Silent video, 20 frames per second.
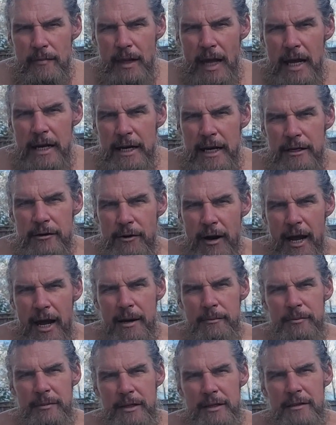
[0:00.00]
and I
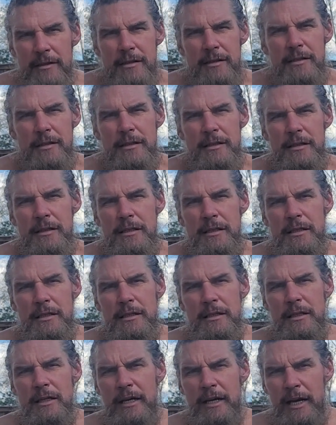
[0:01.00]
grabbed it
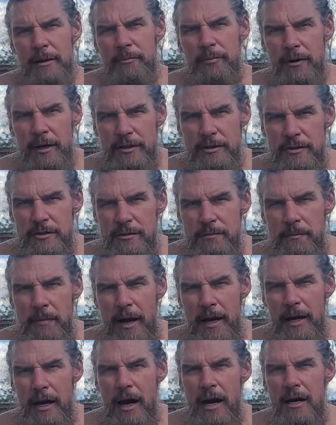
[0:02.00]
and I pressed
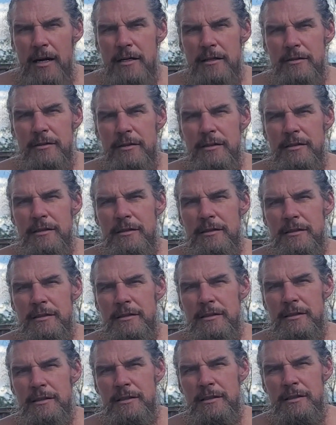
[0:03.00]
my heart
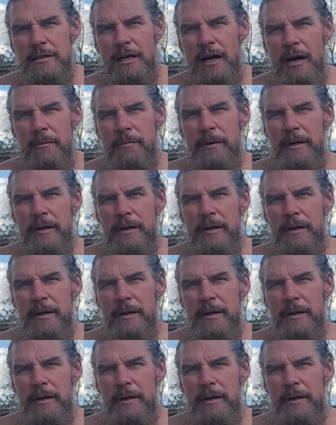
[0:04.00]
up